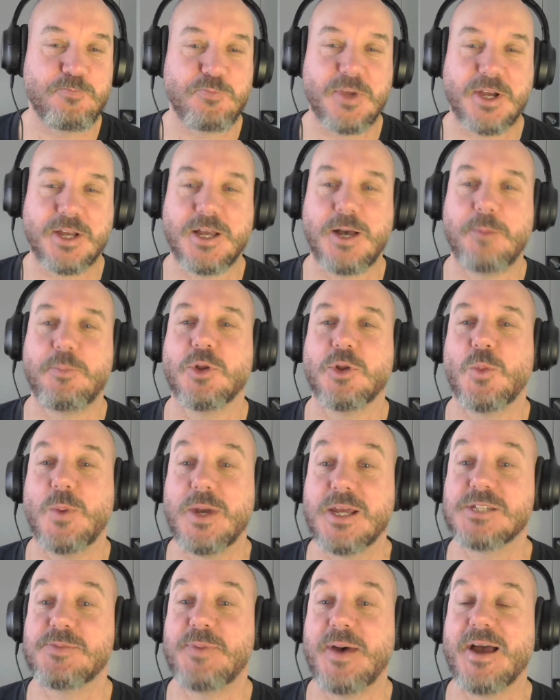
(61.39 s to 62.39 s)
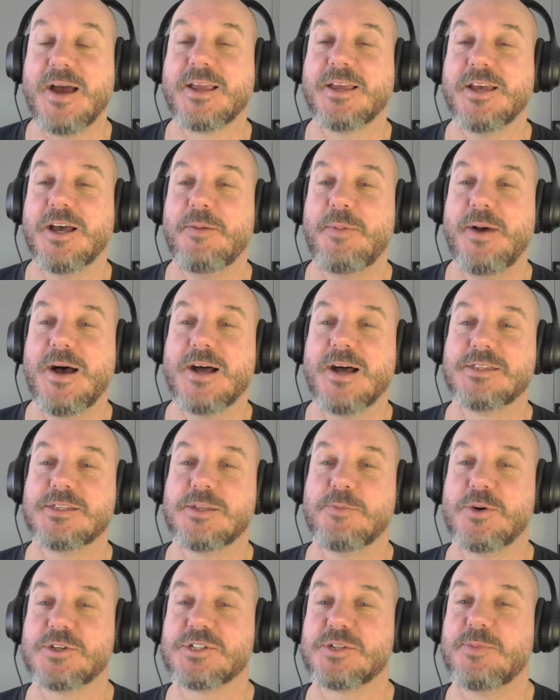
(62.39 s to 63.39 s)
a couple of weeks back about
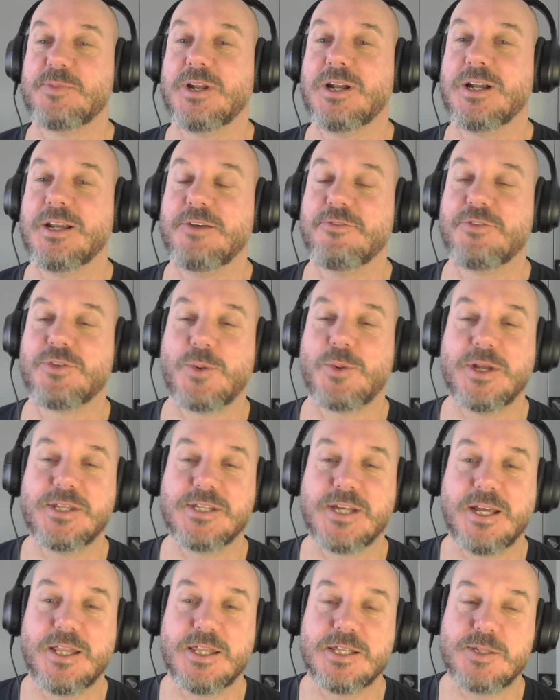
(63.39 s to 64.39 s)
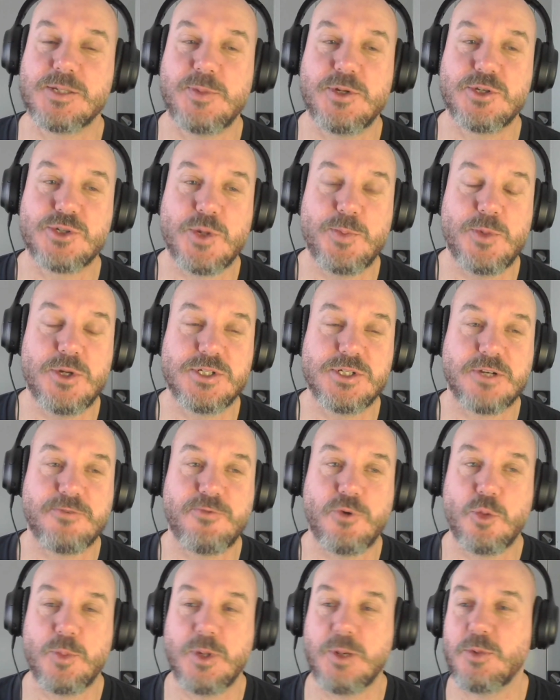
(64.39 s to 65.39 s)
the possibility of throwing together some intro music
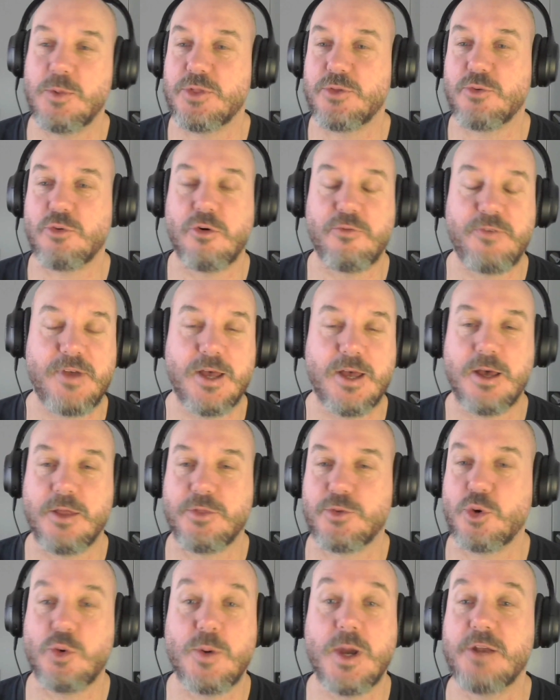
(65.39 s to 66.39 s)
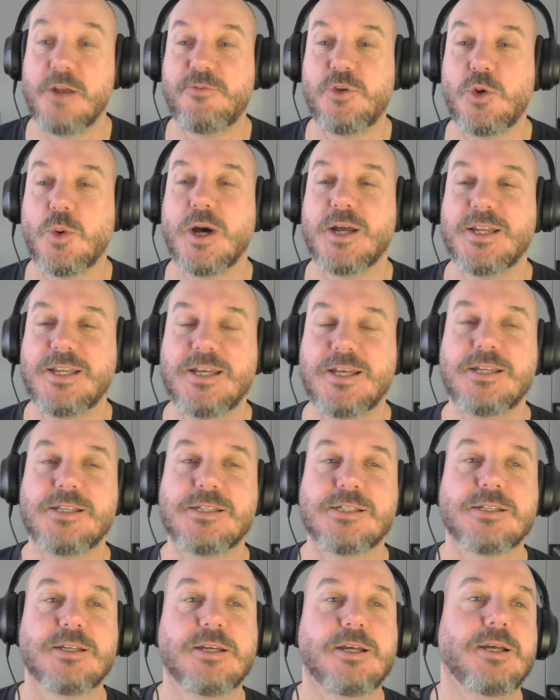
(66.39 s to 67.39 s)
for me. We threw around a few
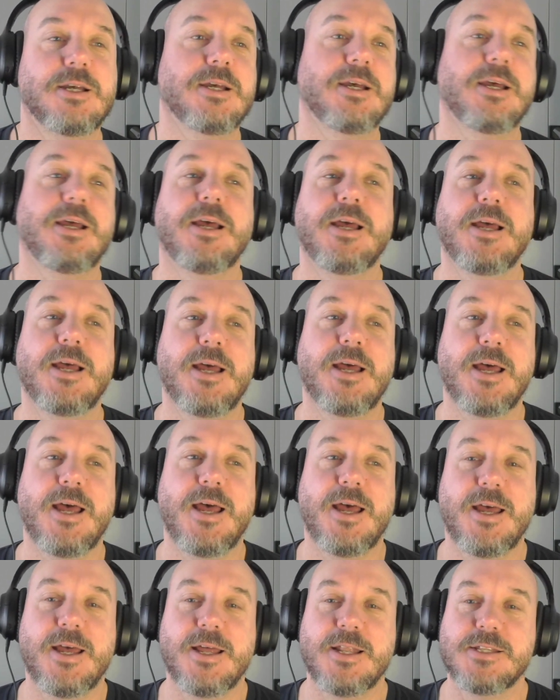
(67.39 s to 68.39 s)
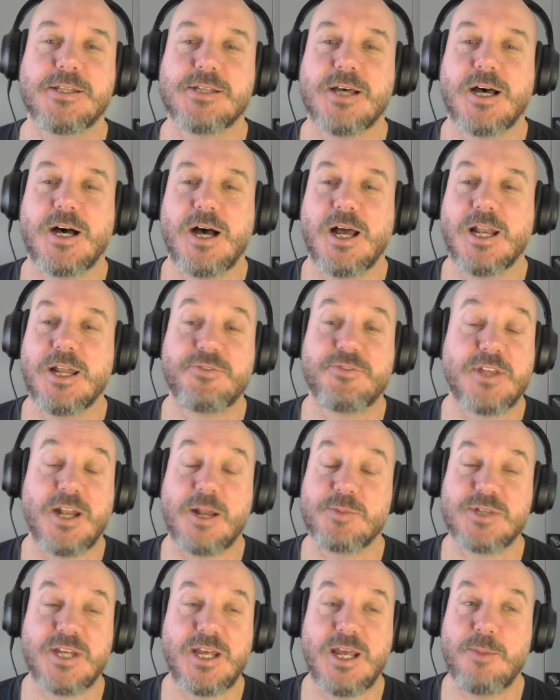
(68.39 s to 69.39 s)
ideas, and I left it
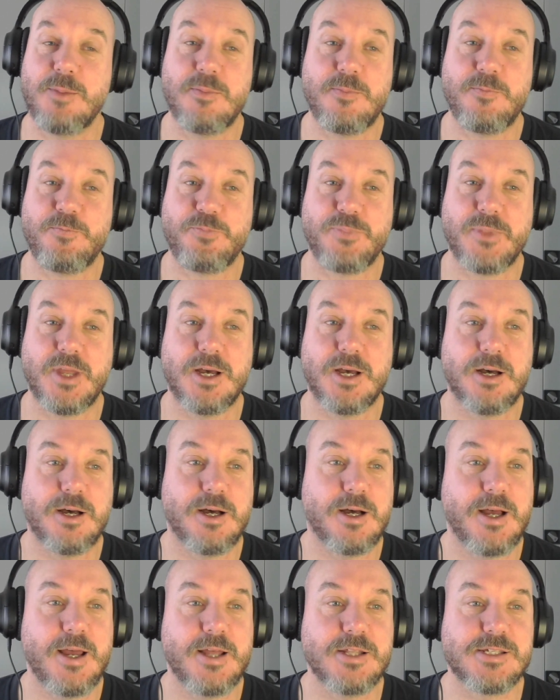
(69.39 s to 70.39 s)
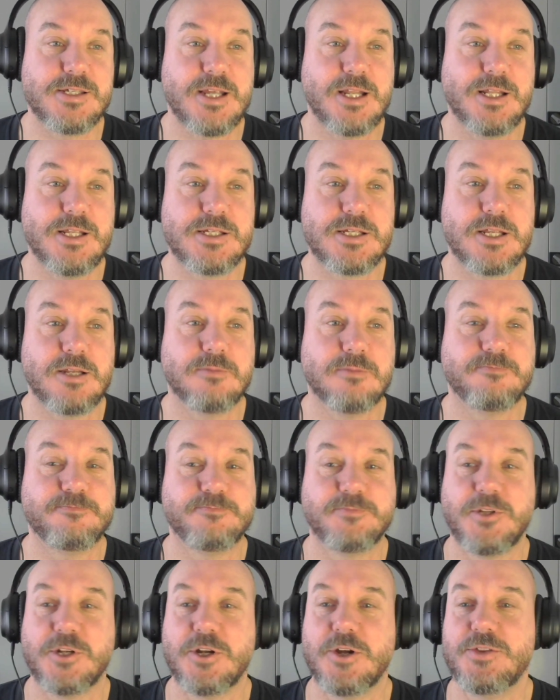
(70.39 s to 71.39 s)
up to him and said, listen,
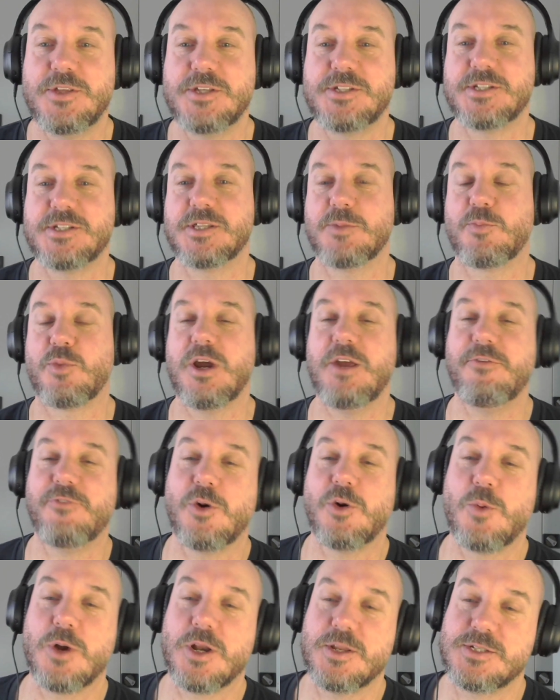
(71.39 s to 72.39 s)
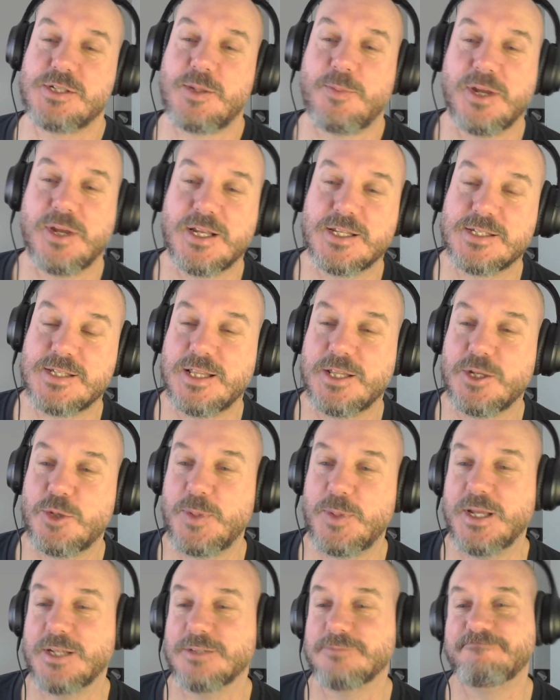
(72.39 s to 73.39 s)
this is the brief. I want something that's a little
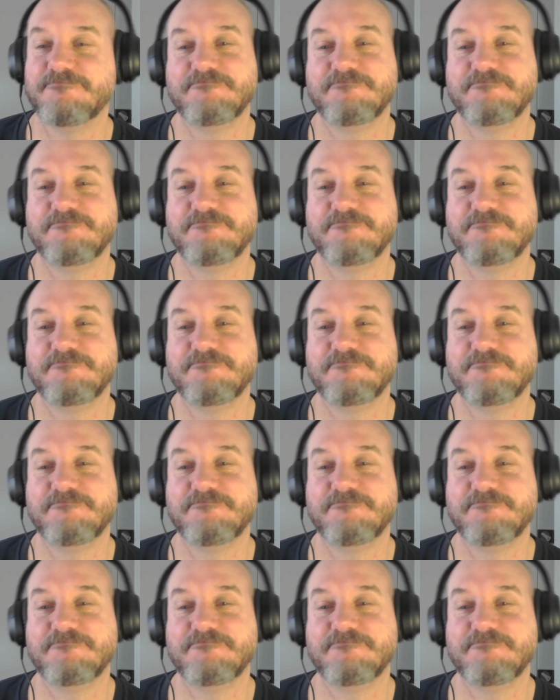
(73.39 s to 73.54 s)
bit